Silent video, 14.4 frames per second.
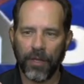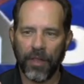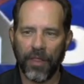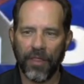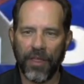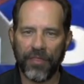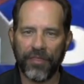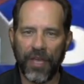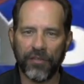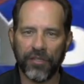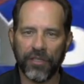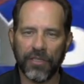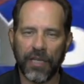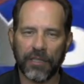that they
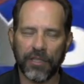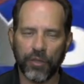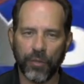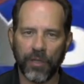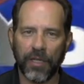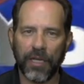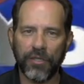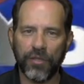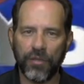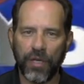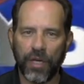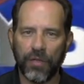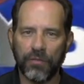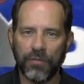should have said, just want to let you
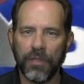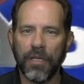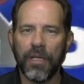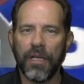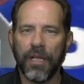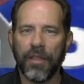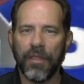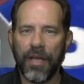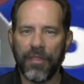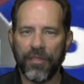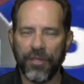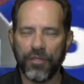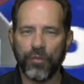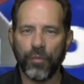know
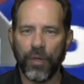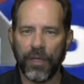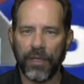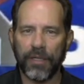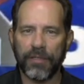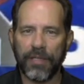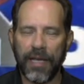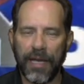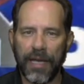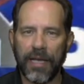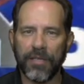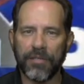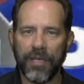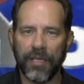that this witness
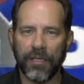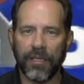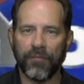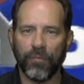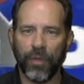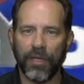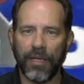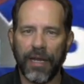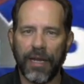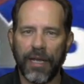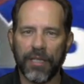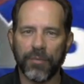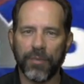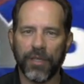has a loved one that
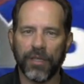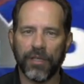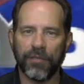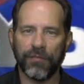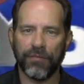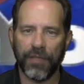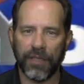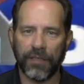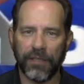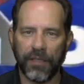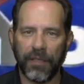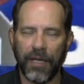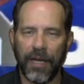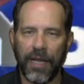has been
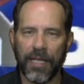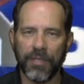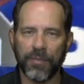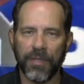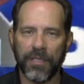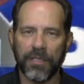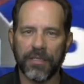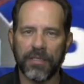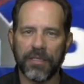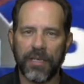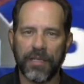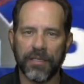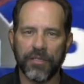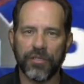convicted and has been
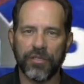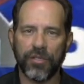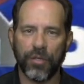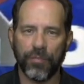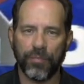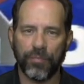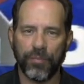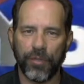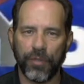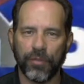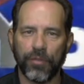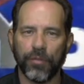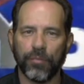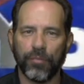sentenced
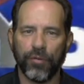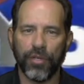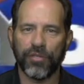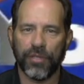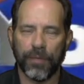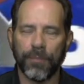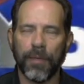to prison.